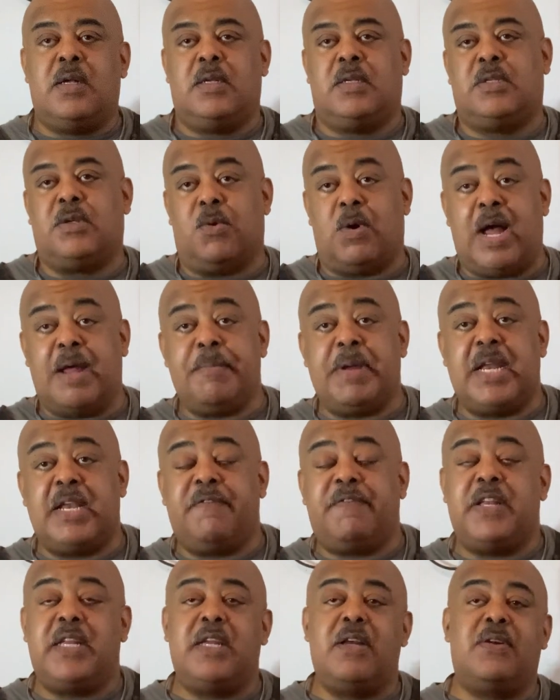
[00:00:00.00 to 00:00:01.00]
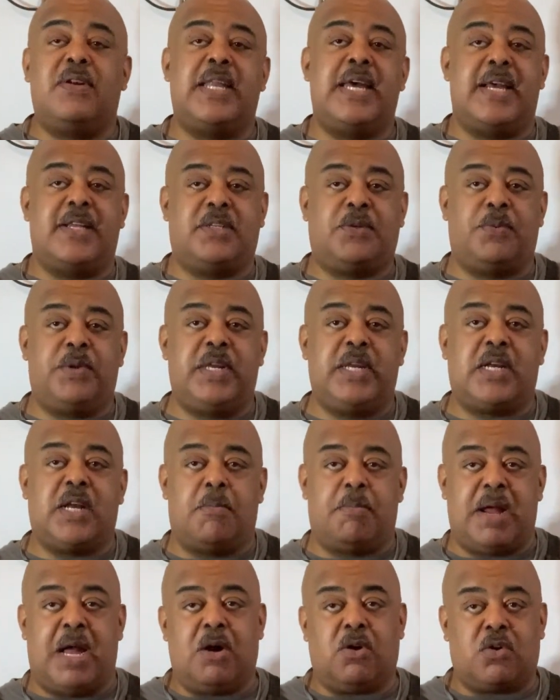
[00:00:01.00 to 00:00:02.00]
So I made a video last week
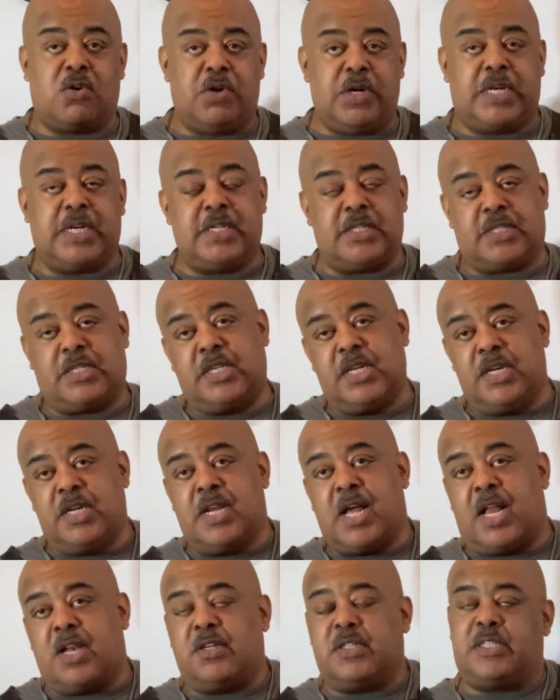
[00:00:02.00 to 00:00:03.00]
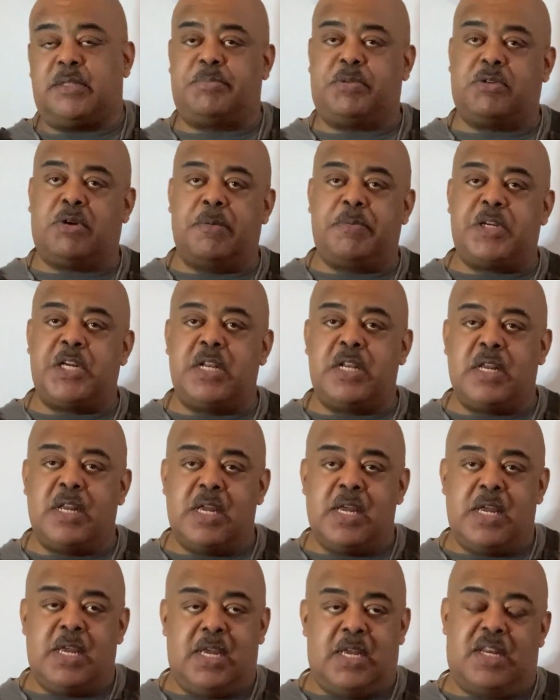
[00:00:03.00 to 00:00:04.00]
about Cricut's $10 subscription,
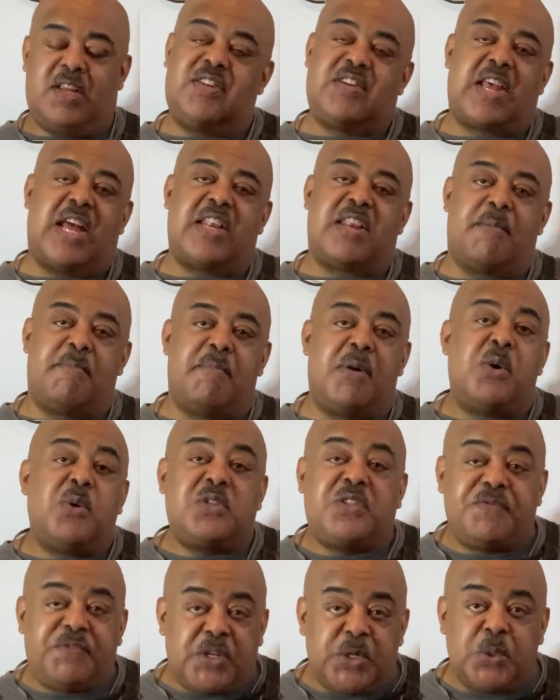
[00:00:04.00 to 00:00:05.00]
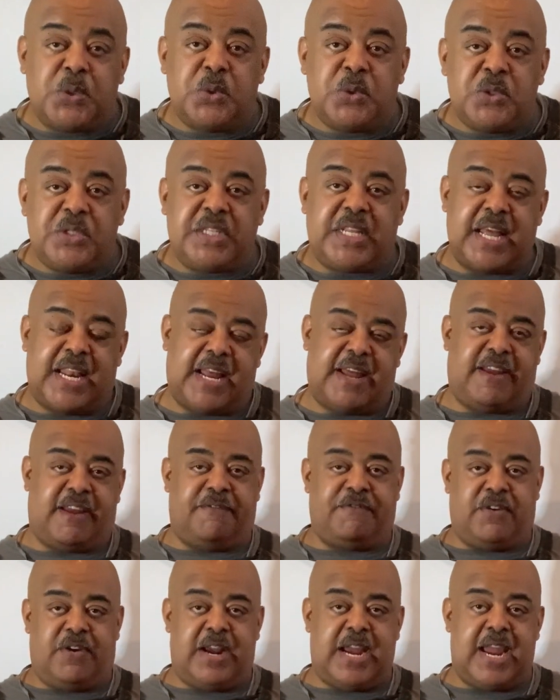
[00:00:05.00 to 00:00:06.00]
and it's got the most views that I
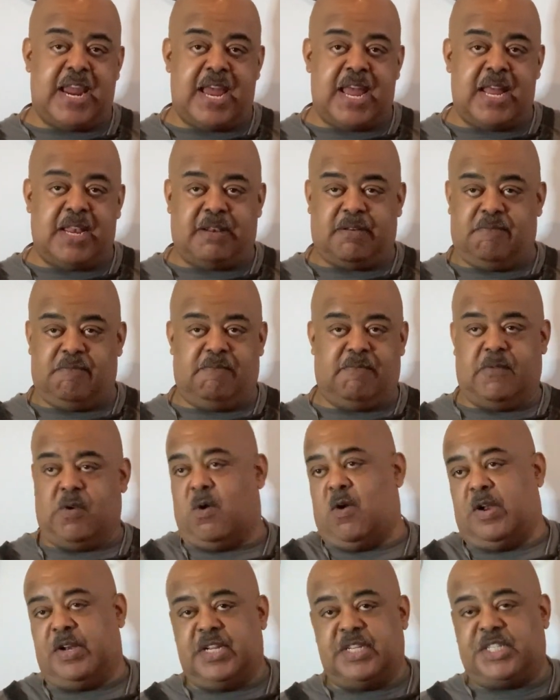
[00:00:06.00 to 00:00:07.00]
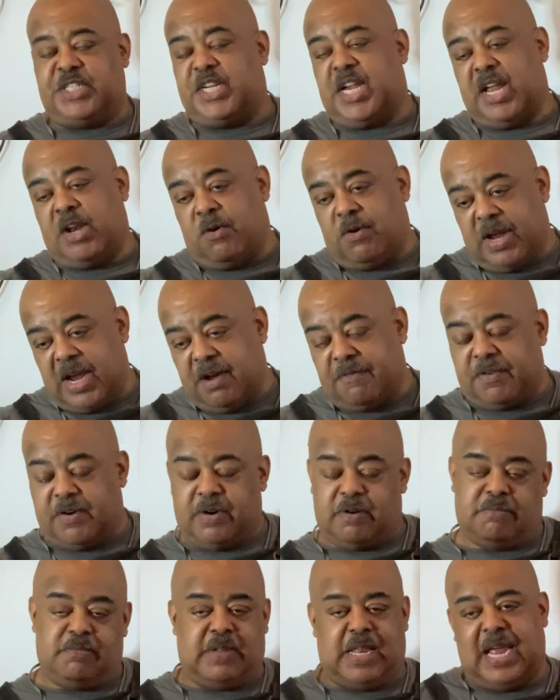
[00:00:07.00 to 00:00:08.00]
ever had on this channel ever,
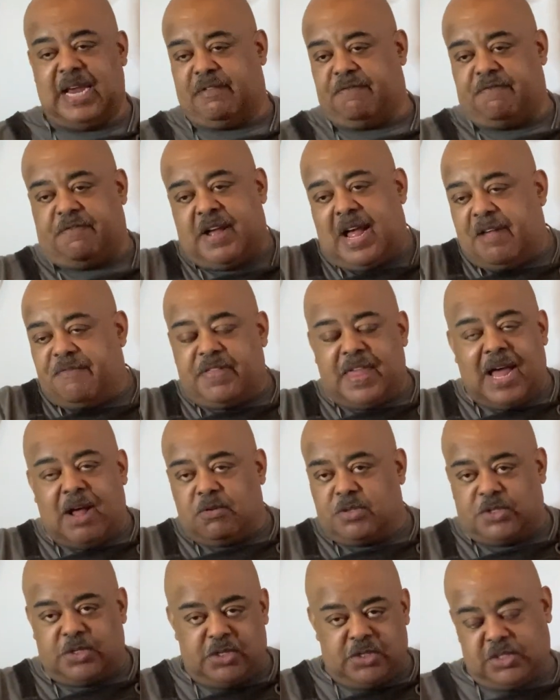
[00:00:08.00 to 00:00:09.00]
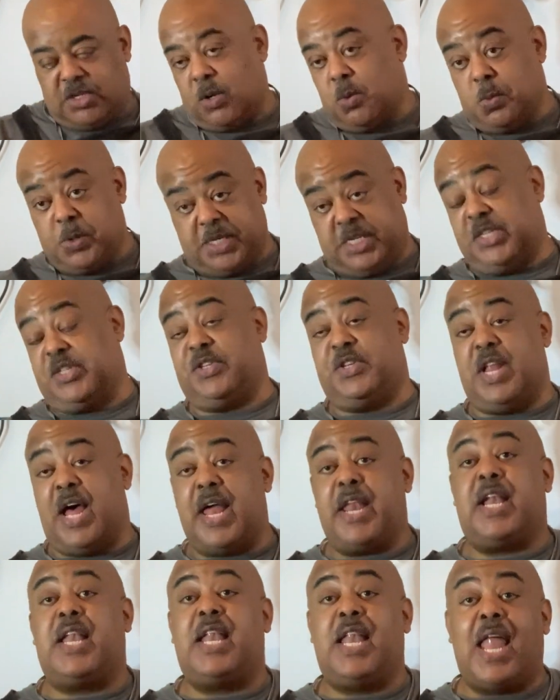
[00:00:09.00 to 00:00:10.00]
like 5,000 or so, which is
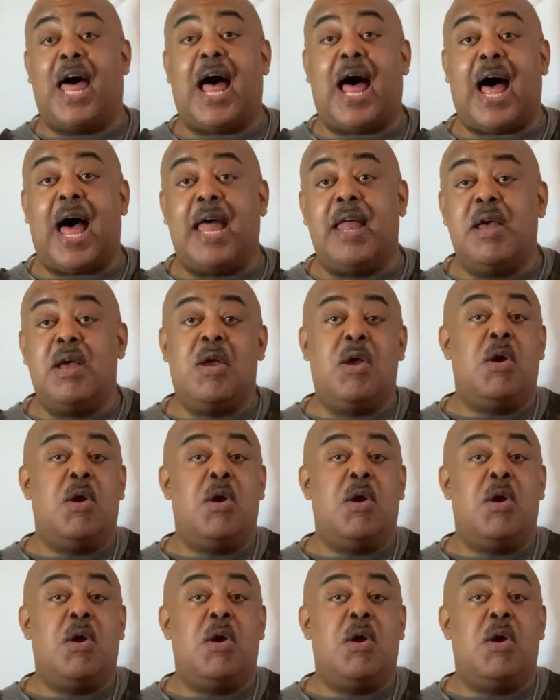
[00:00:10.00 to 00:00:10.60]
not a lot.